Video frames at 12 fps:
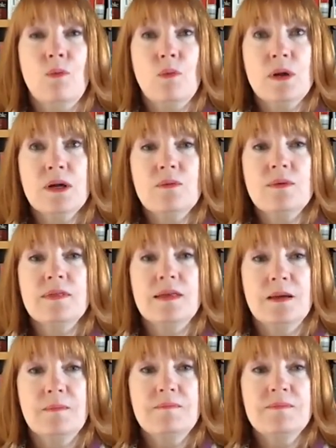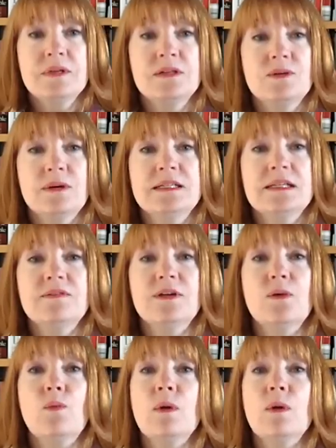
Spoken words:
work with them to identify